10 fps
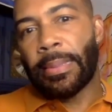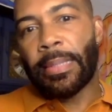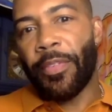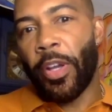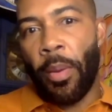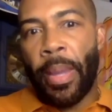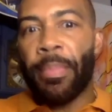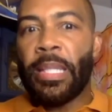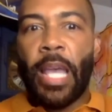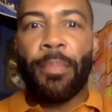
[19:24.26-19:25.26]
if you're going to
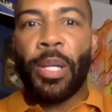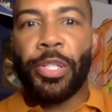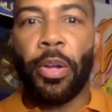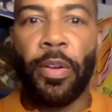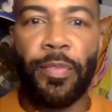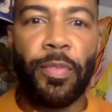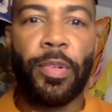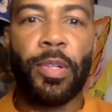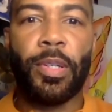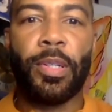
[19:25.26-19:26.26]
make me take my shirt off,
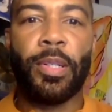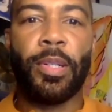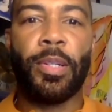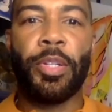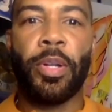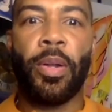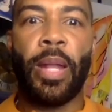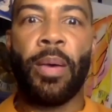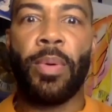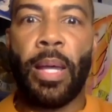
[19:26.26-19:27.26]
you know,
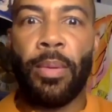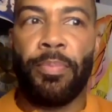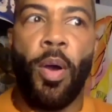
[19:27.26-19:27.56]
that uh,